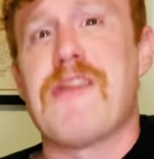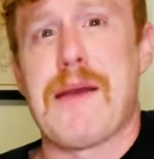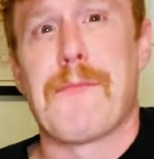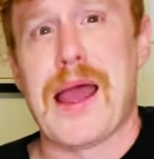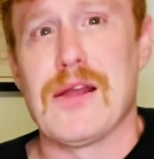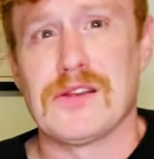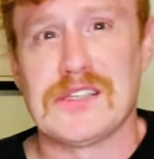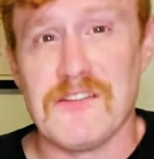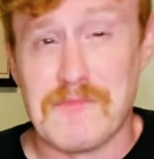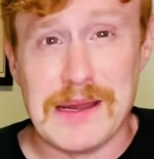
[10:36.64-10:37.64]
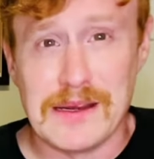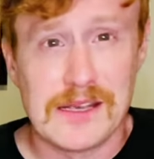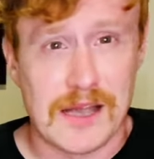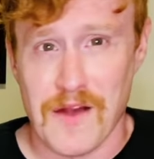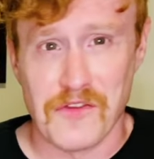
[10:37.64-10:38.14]
vampires have been
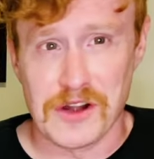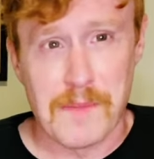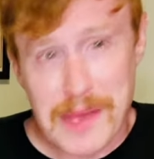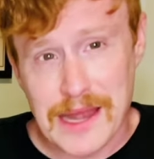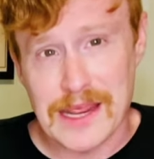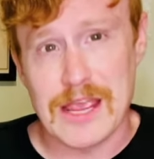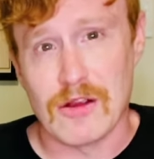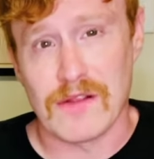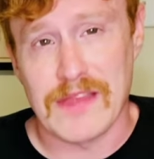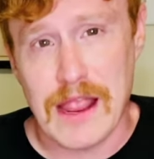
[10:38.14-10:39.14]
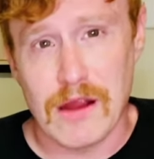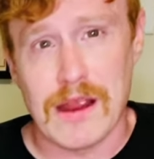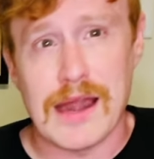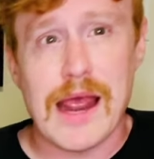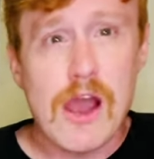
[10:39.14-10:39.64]
covered a bit here and there,
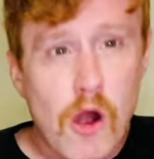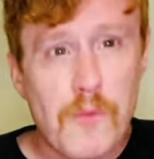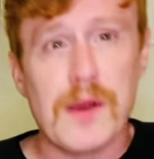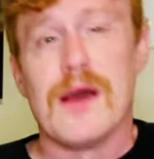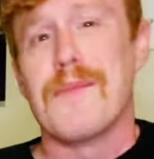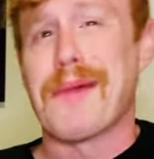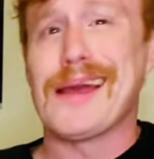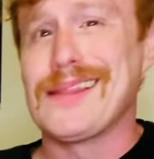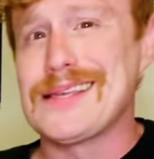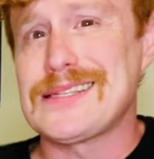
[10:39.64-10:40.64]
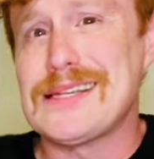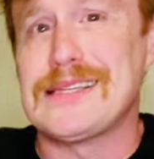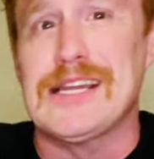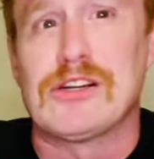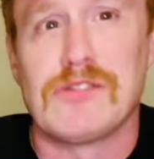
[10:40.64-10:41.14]
and I hope my list
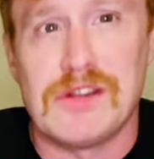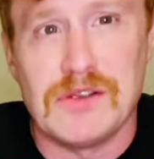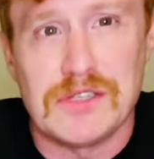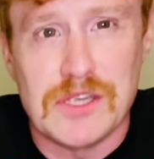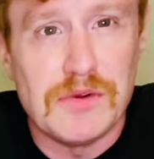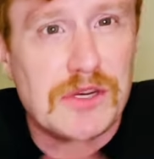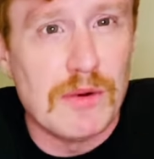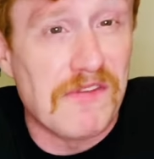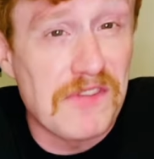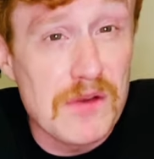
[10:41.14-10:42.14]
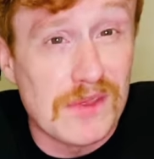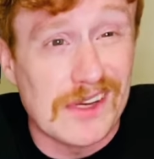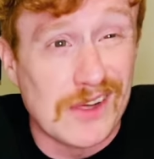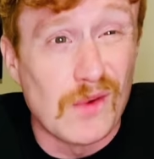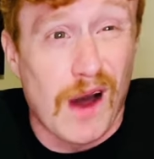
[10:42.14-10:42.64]
has introduced you to a few
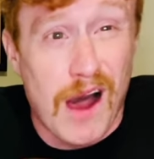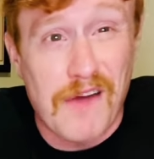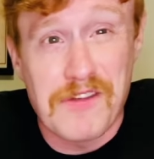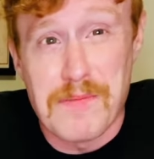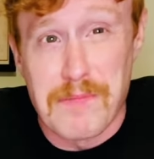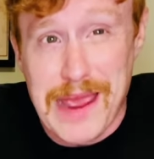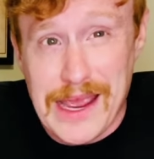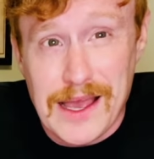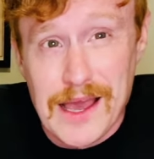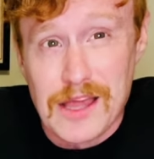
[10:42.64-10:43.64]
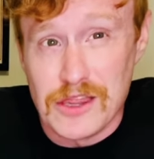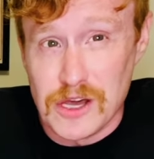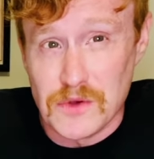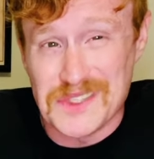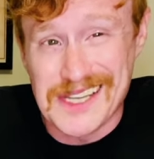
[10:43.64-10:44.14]
that don't often make
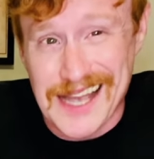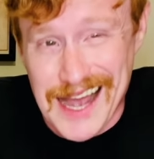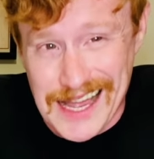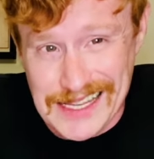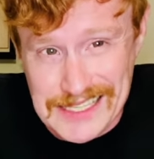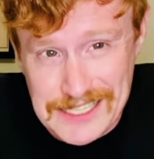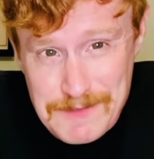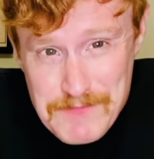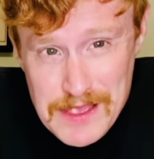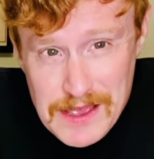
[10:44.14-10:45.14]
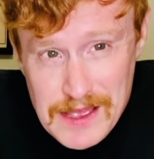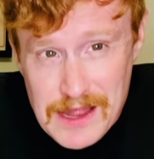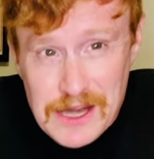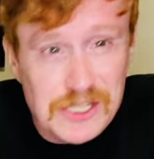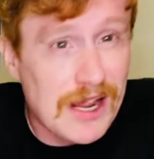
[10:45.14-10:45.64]
those cuts.
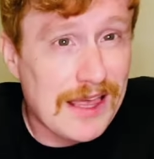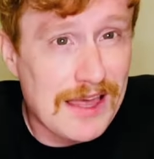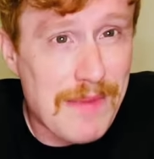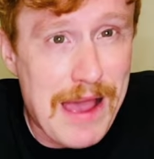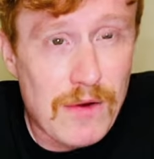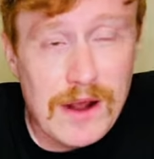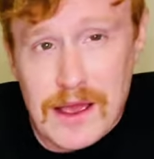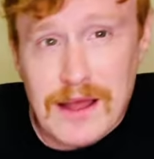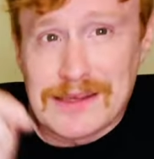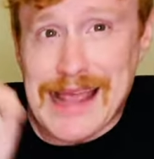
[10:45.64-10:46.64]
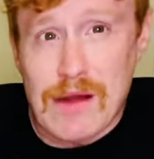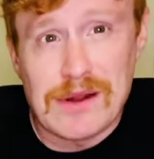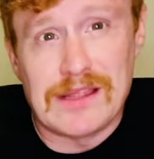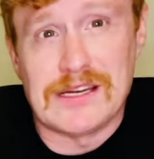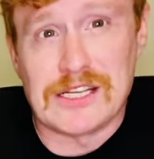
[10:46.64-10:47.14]
Check them out. Down
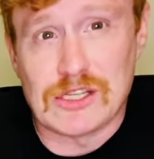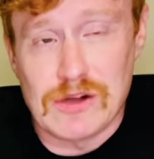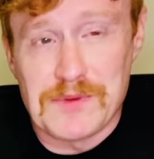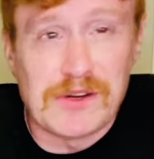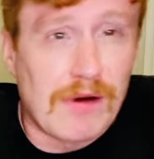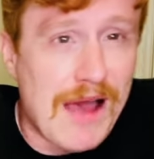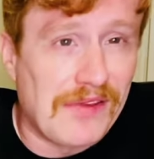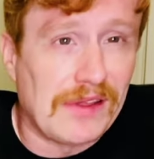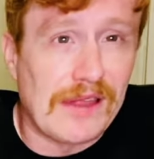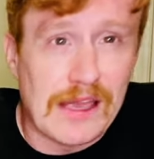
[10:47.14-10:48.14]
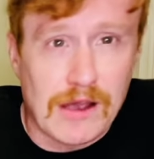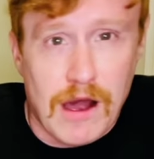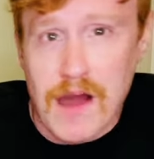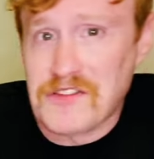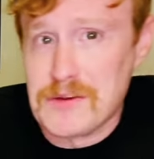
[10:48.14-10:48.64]
in the description, I'll have a link
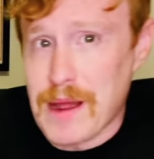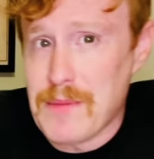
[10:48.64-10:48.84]
off to my